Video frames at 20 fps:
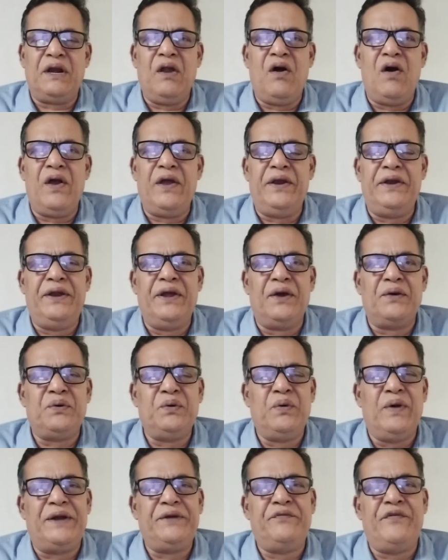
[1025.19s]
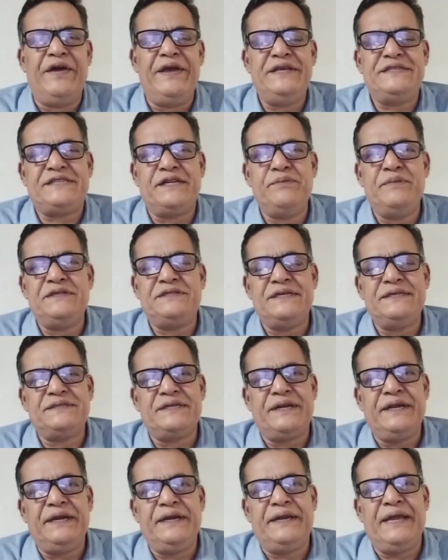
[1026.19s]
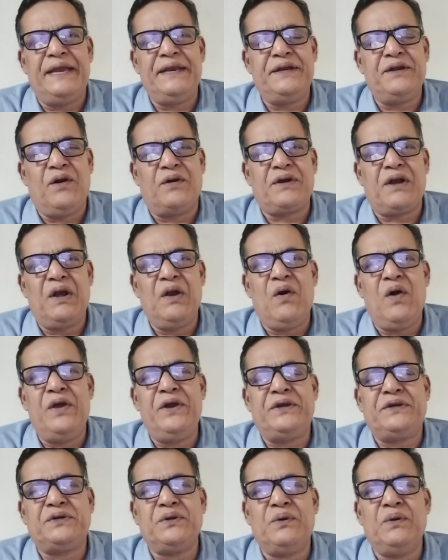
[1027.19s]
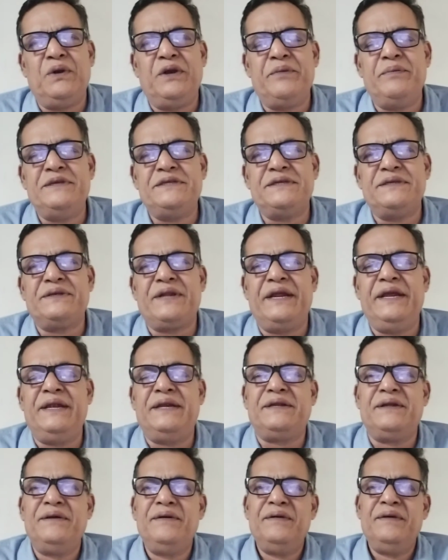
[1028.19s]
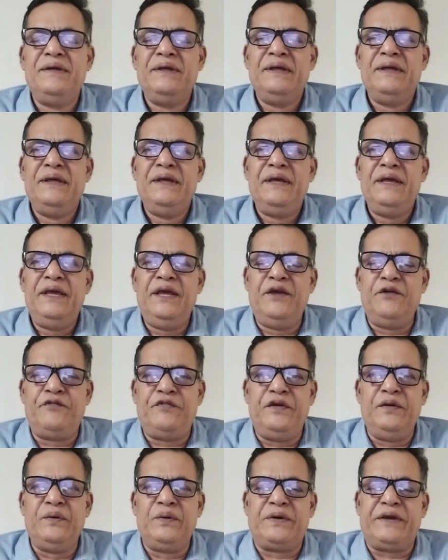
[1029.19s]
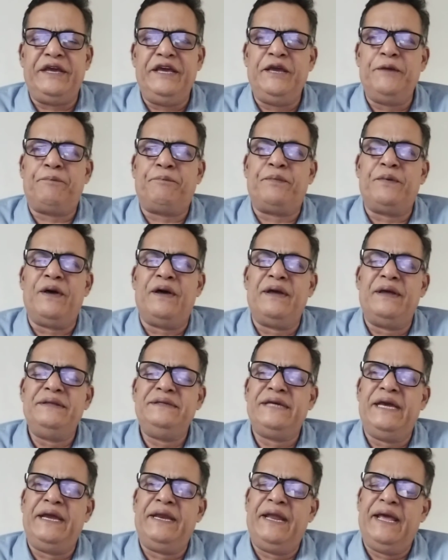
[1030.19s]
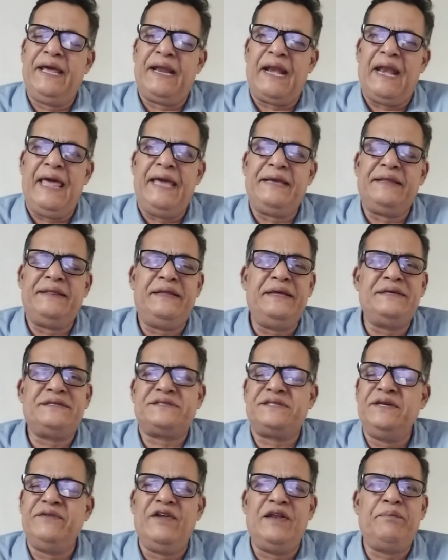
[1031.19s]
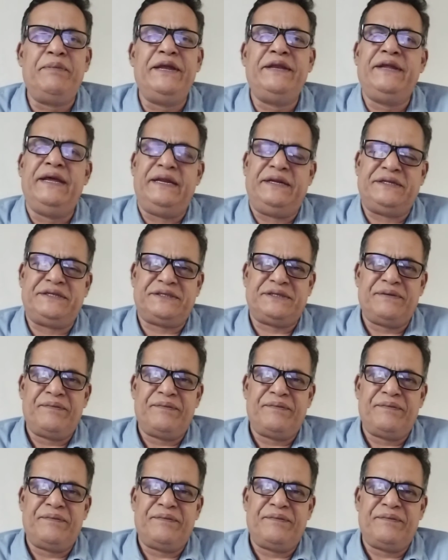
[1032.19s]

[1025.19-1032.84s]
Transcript: Lloyd who advised Mrs. Reed, and Dr. Lloyd told Mrs. Reed, if you keep Jane Eyre like this, she will be dead.